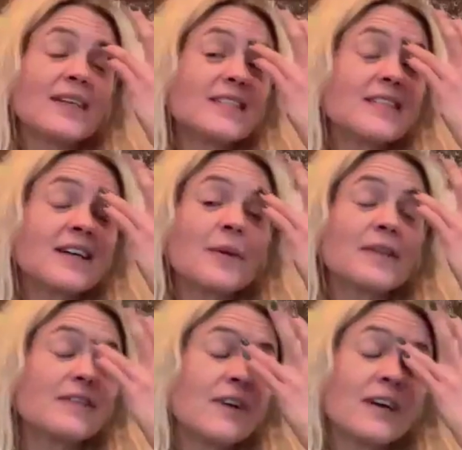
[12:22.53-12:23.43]
like to talk
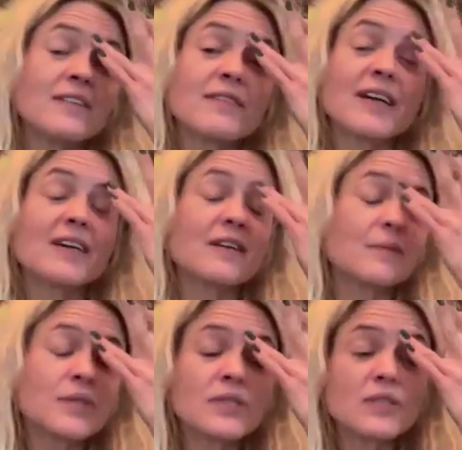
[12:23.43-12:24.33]
about the vinyl record,
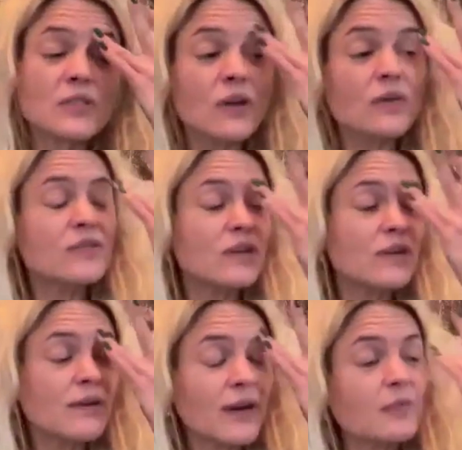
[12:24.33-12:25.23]
which is so, so
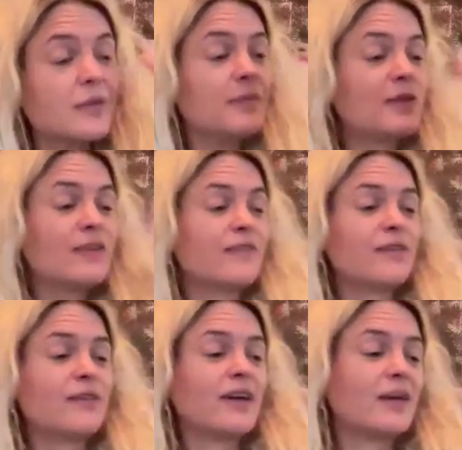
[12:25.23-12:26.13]
incredibly
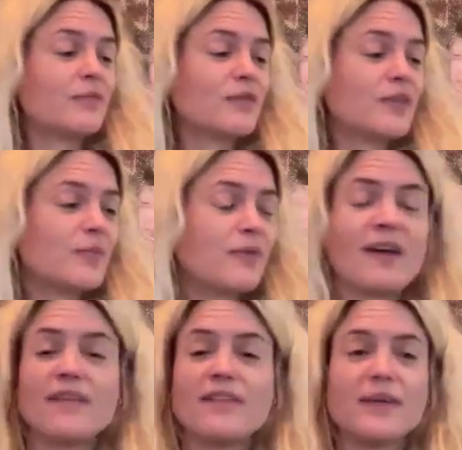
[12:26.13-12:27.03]
beautiful. And I'm really
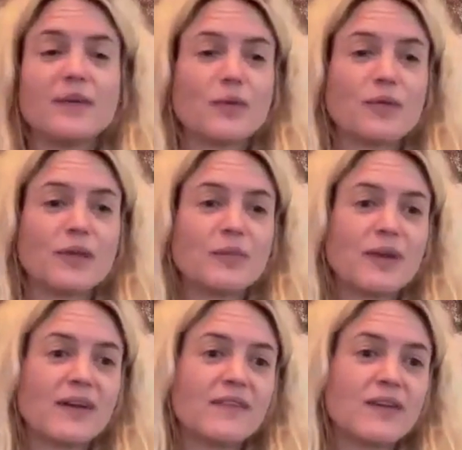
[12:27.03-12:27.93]
proud of it. We're really
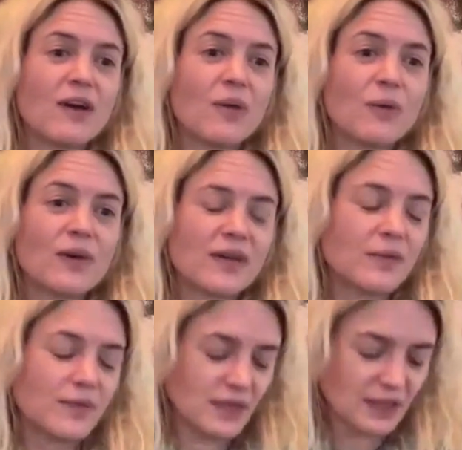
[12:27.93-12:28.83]
proud of the artwork. And
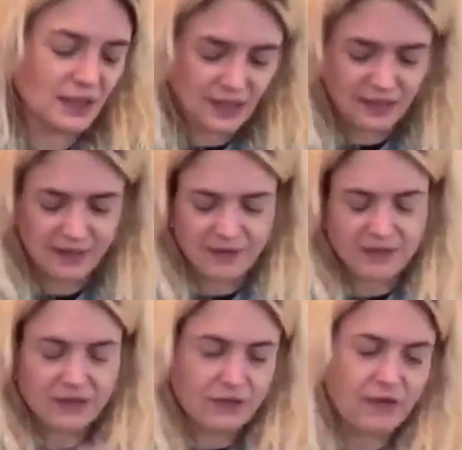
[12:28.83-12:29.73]
we've done
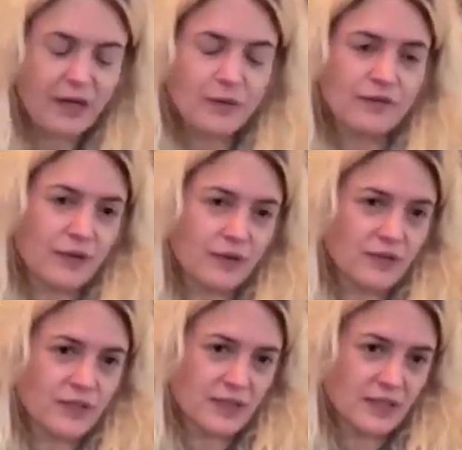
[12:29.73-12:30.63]
this incredible photo
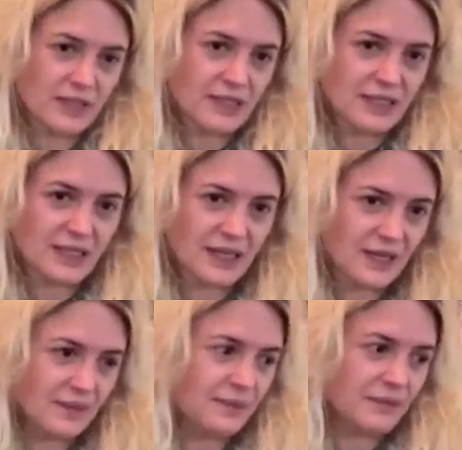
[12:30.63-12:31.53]
series
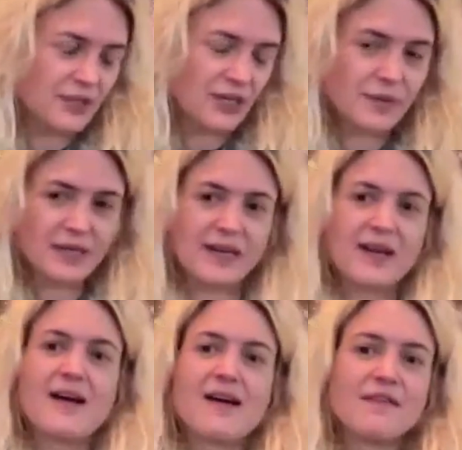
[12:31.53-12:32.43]
inside, Jamie and I
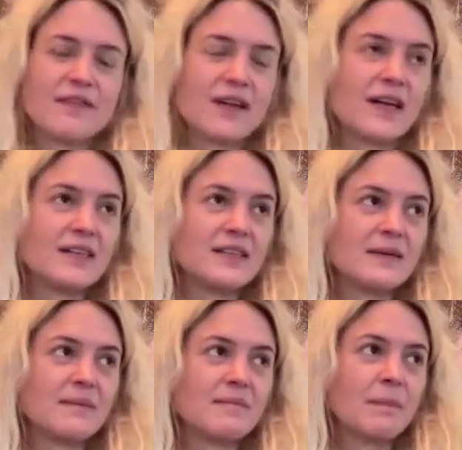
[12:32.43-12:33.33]
have. And
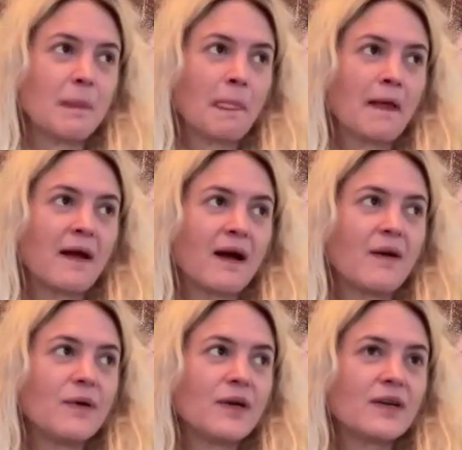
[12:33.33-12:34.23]

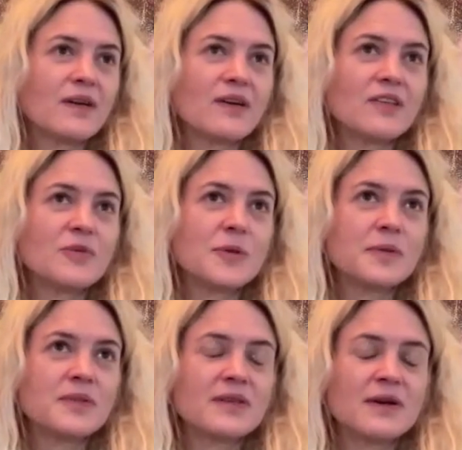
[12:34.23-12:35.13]
I want to encourage
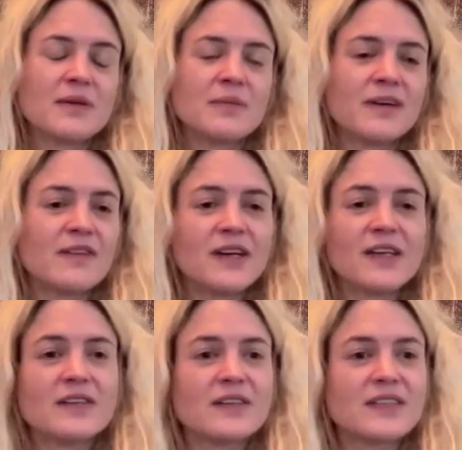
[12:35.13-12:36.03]
people to go out and buy
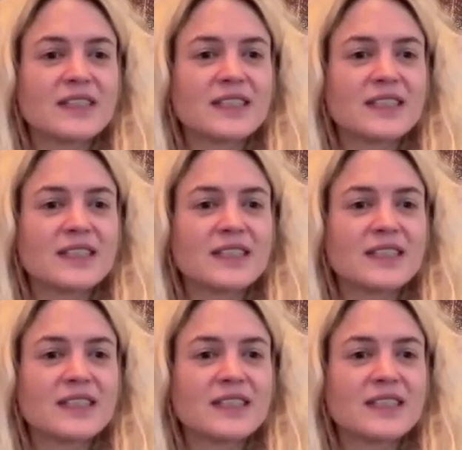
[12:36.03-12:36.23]
vinyl,